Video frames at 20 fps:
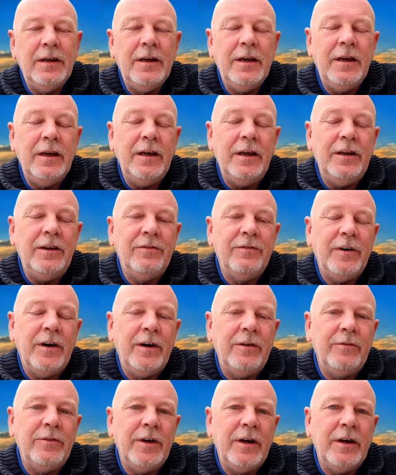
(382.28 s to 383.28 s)
He'd
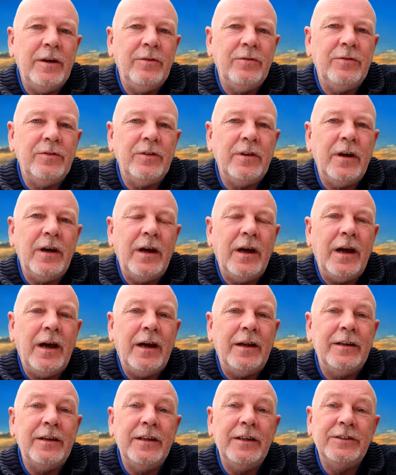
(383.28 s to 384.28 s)
found out,
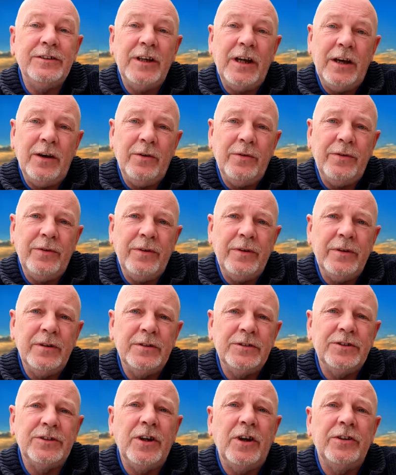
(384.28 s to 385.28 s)
and his health
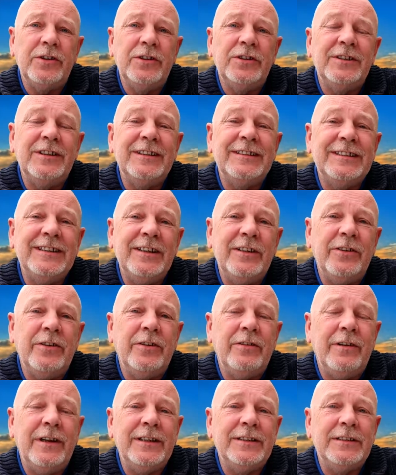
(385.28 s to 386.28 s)
started
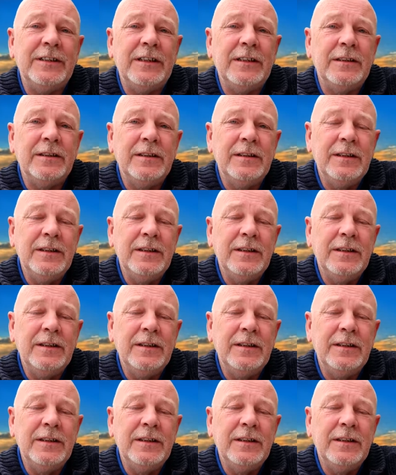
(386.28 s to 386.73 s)
deteriorating.